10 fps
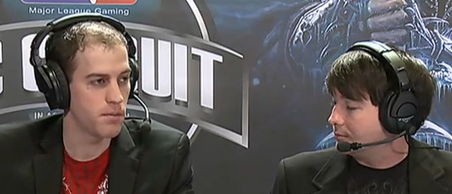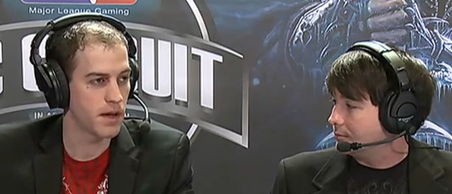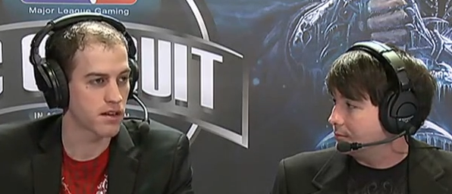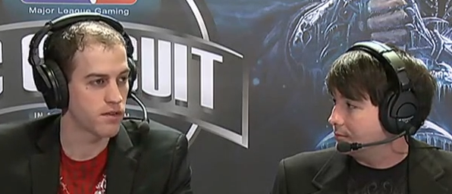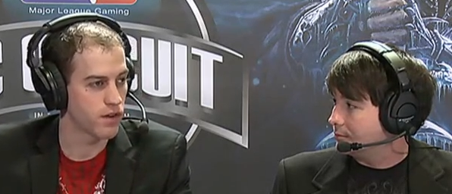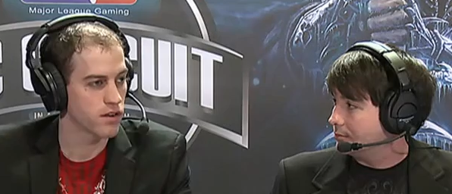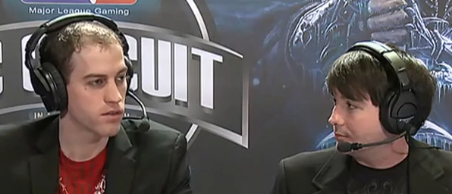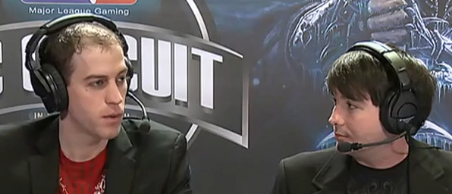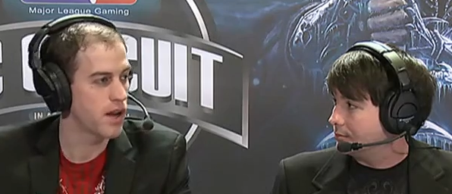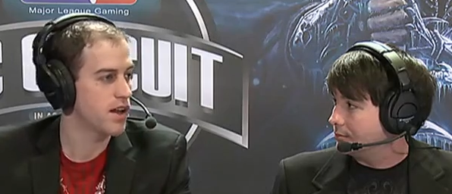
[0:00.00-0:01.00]
Speaker 1: picked
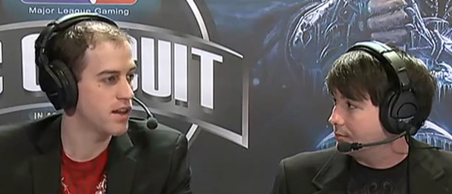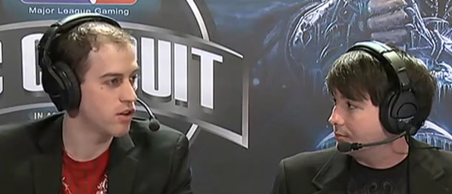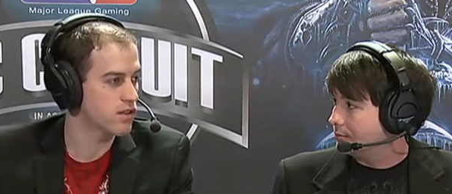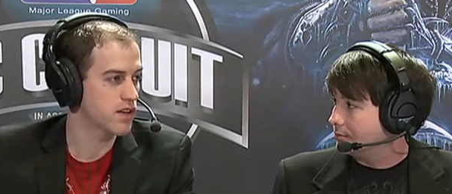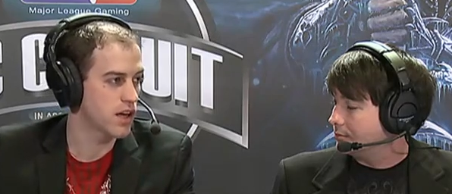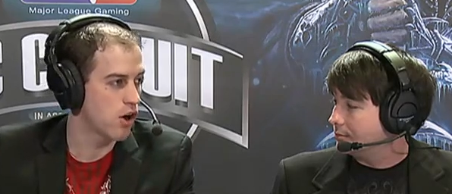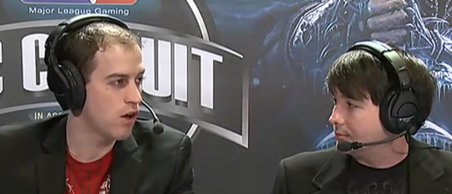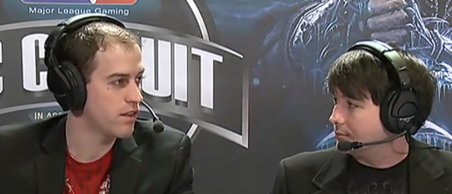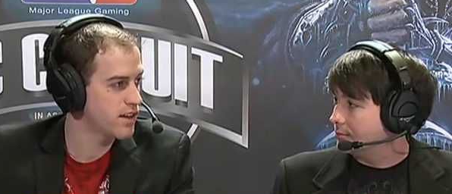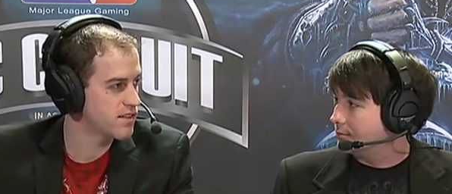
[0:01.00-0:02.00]
first. But it looks like
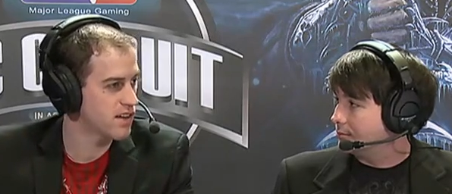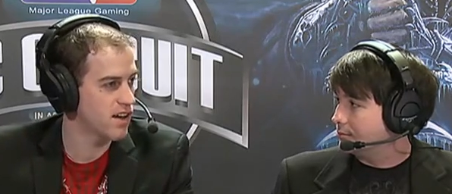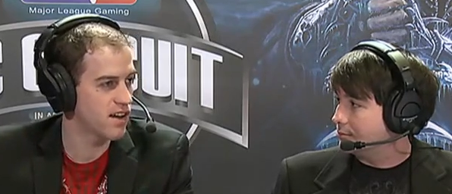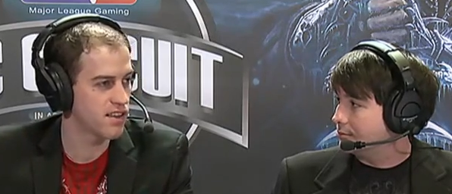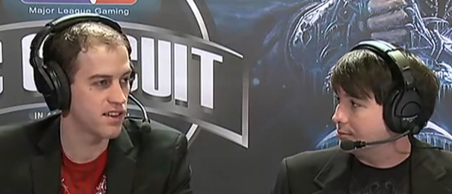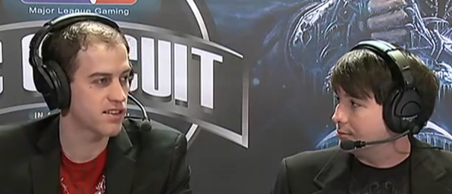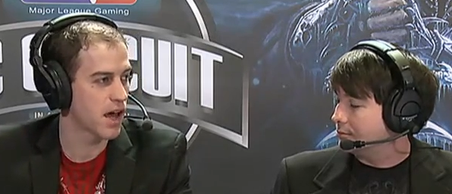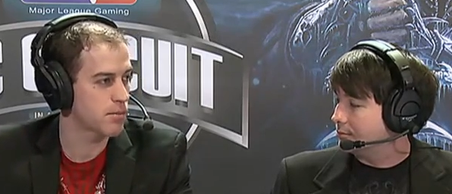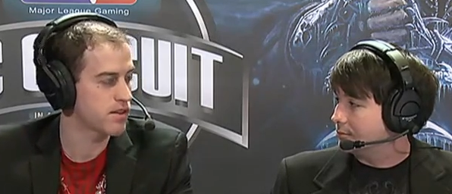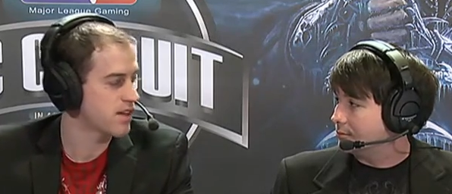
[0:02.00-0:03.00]
all these uh, these
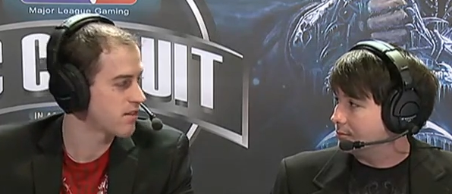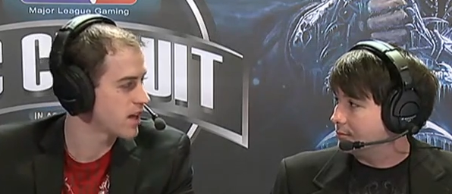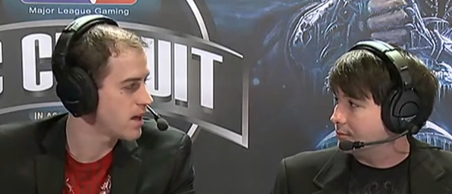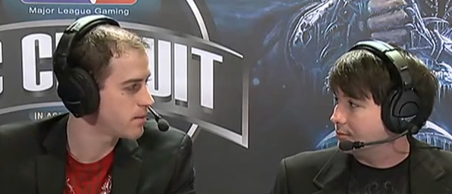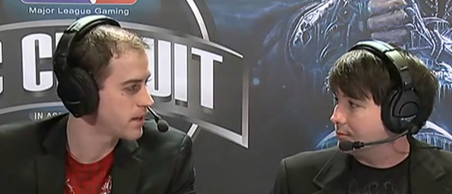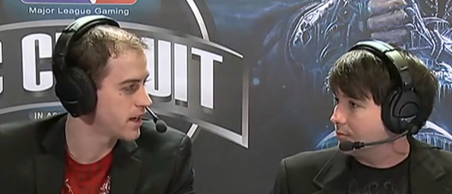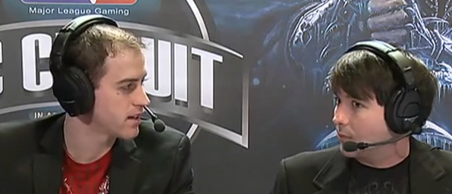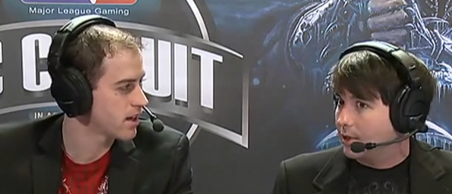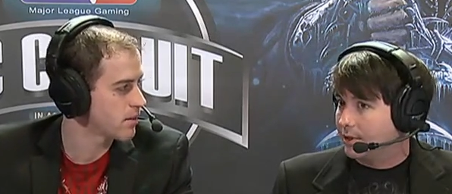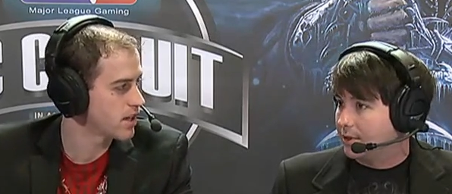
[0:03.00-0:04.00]
captains have a game
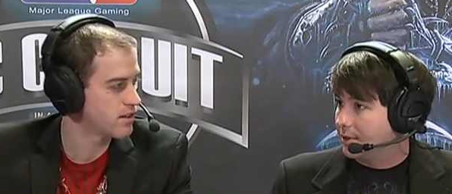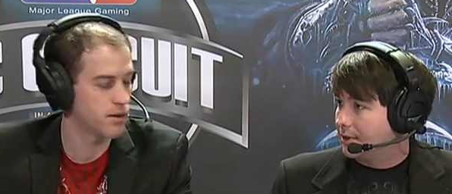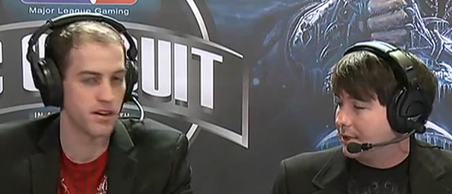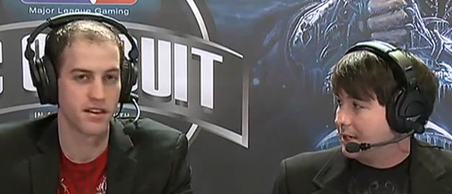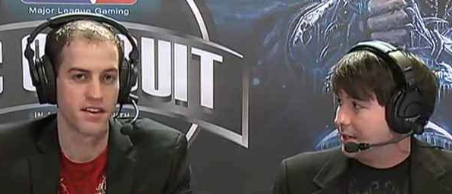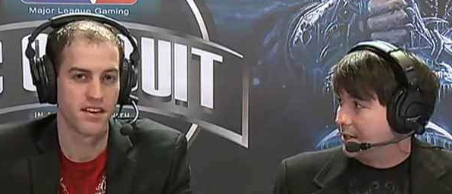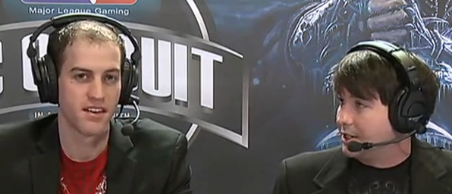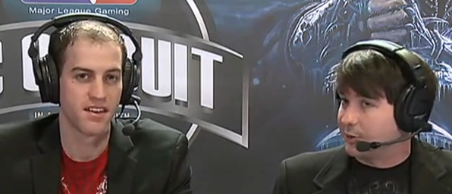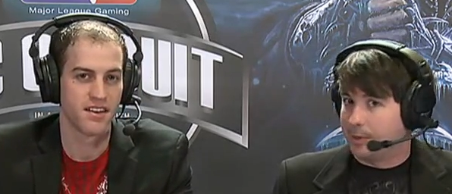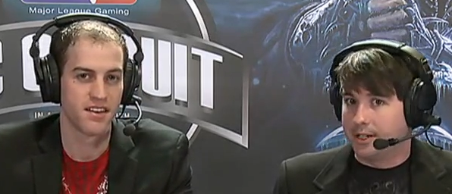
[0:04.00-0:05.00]
plan coming into it.
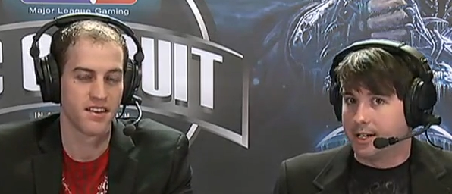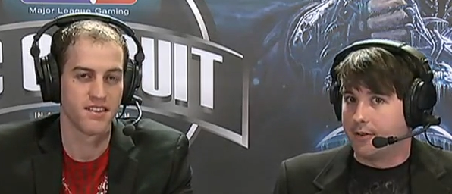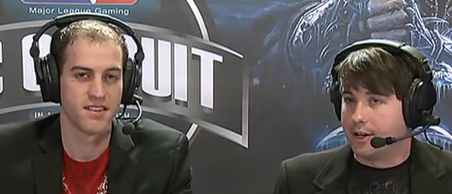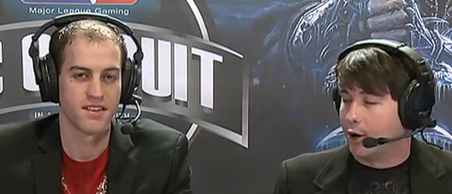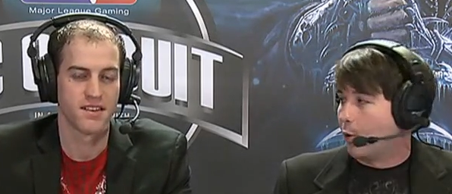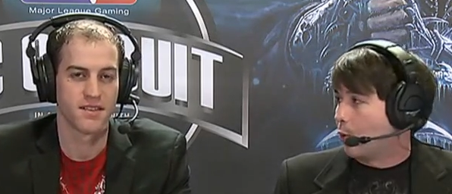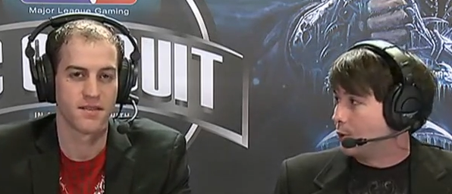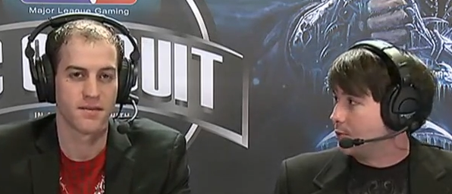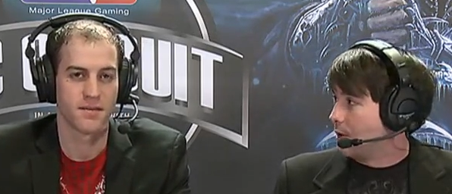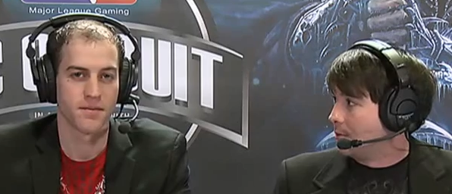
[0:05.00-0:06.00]
Speaker 2: And speaking of it, no
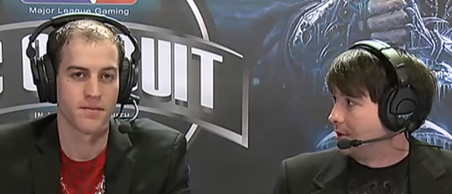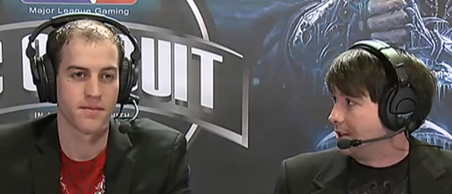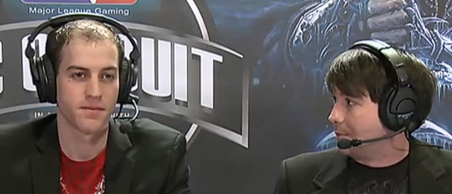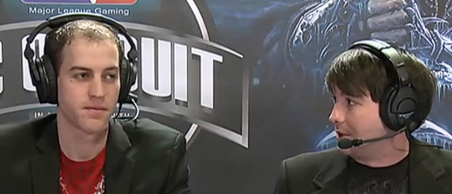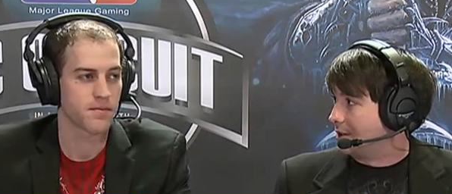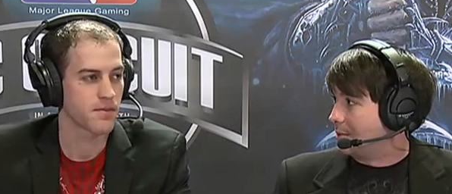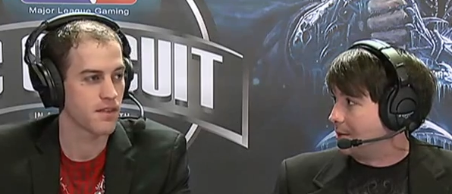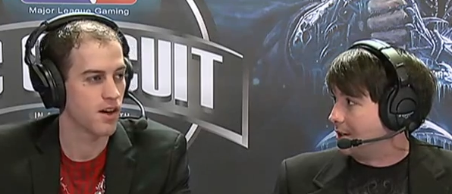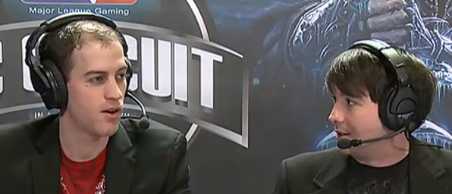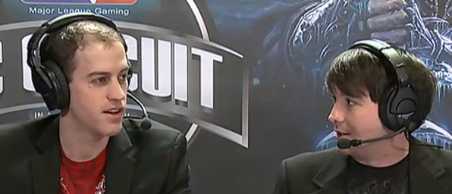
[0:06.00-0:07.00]
orange marmalade picked
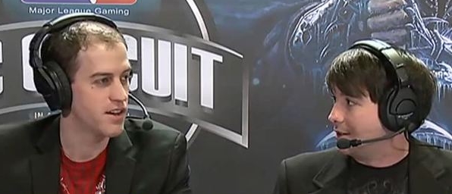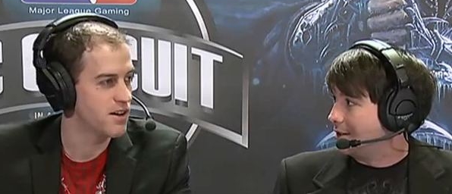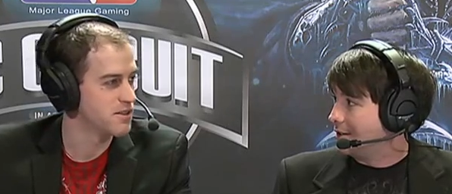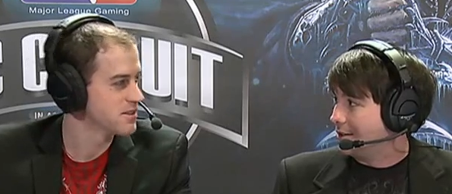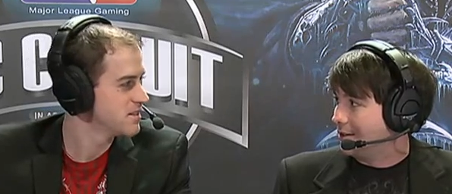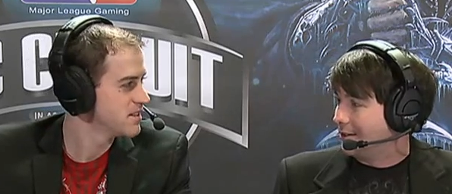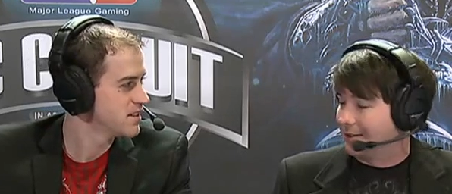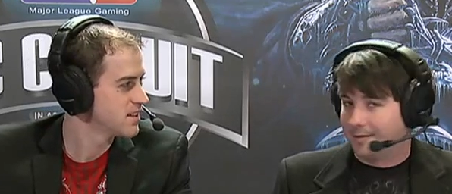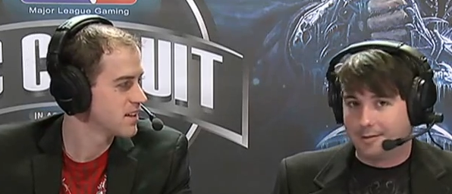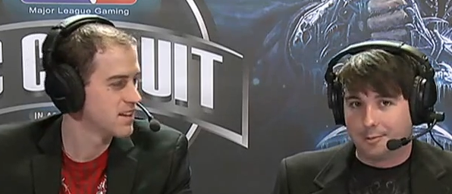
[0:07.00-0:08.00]
up yet. Oh, I know.
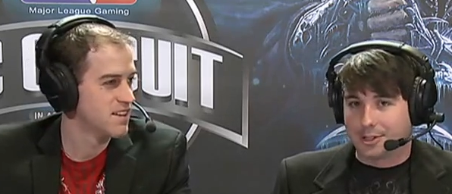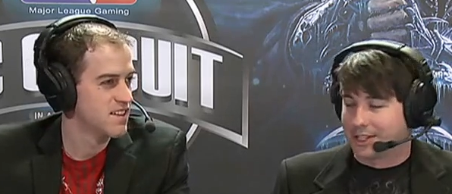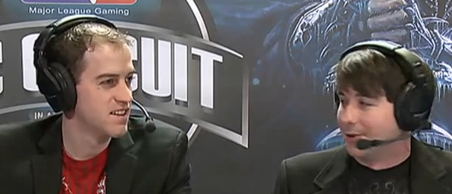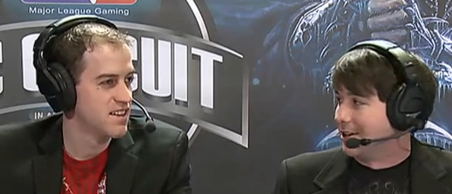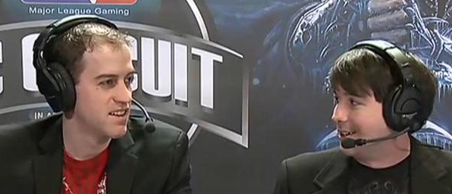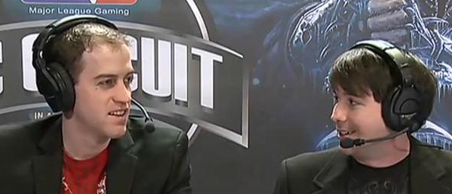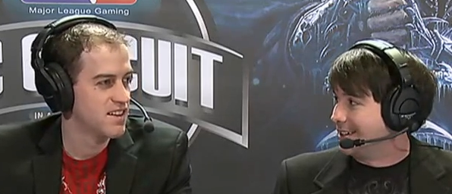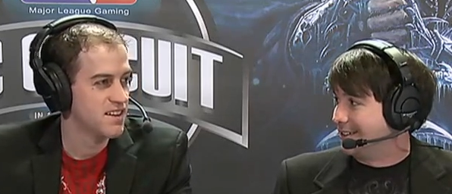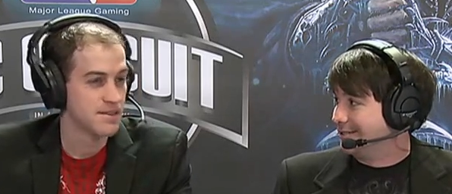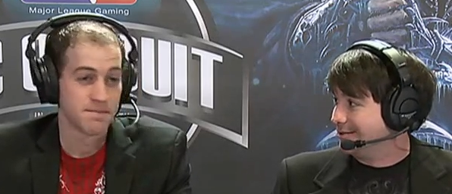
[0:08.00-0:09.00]
What's going on
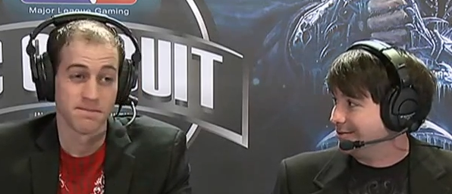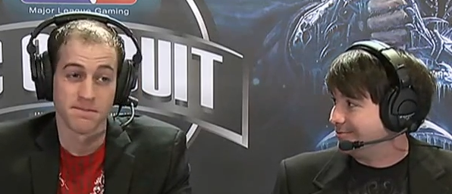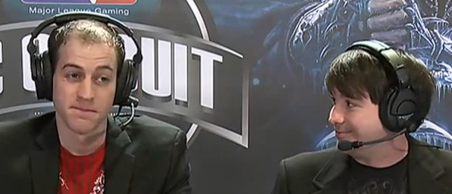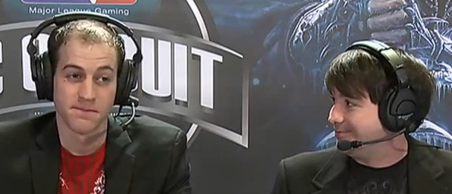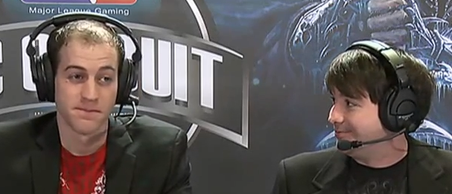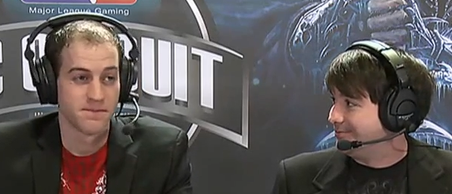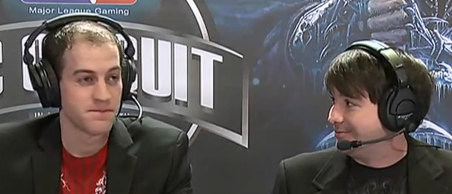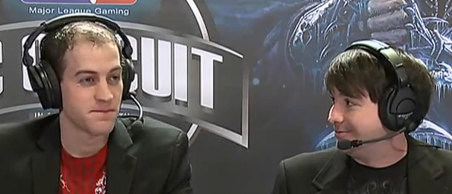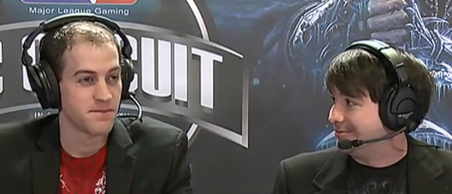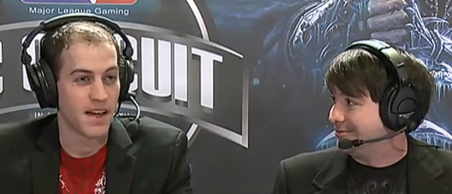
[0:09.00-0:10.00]
here?
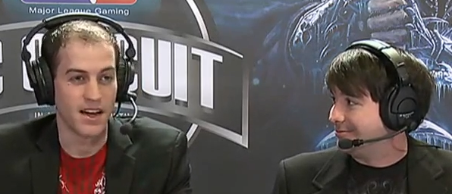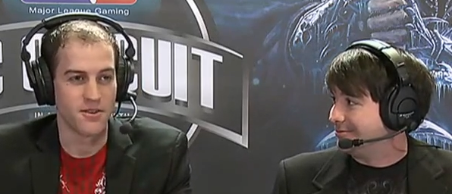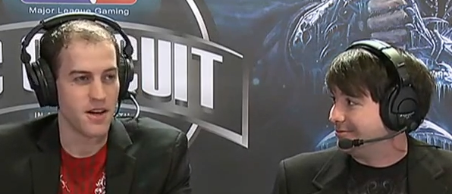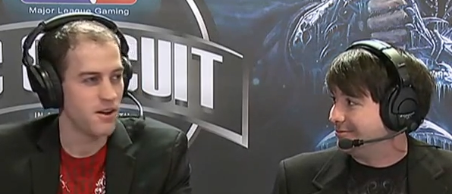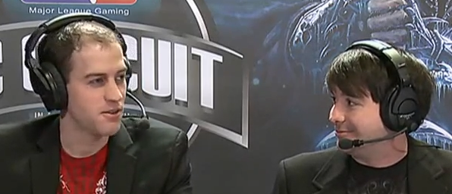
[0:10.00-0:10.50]
I don't know.